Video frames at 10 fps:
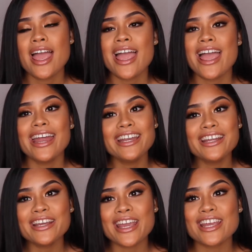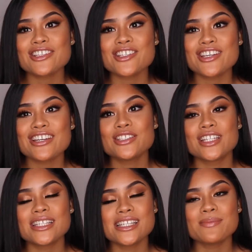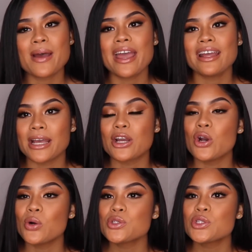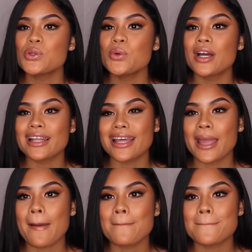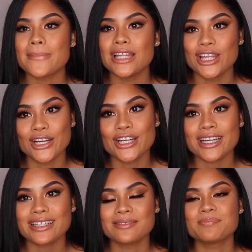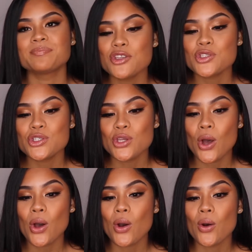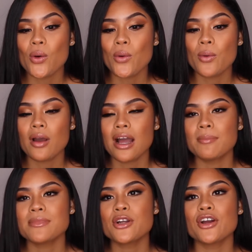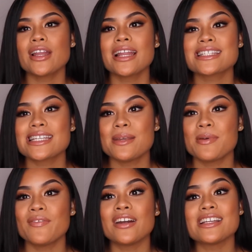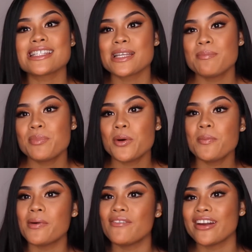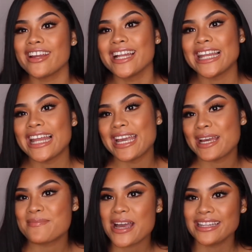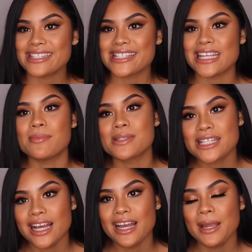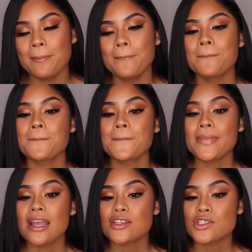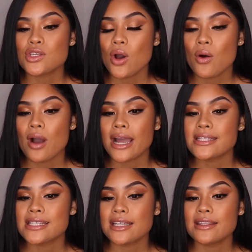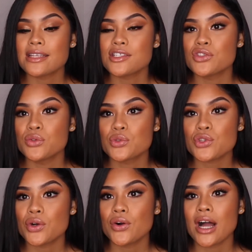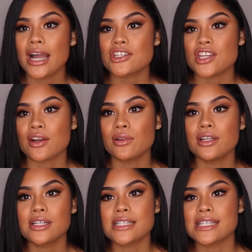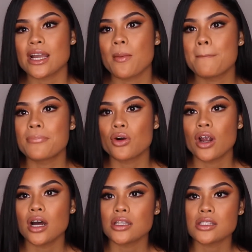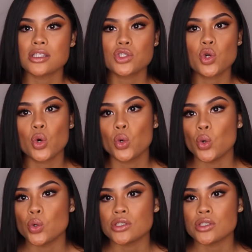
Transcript: any occasion. This is my go-to glam look. So I'm the girl that likes to keep it very simple but very glam at the same time. So I did this neutral eyeshadow look. It's like a bronze gold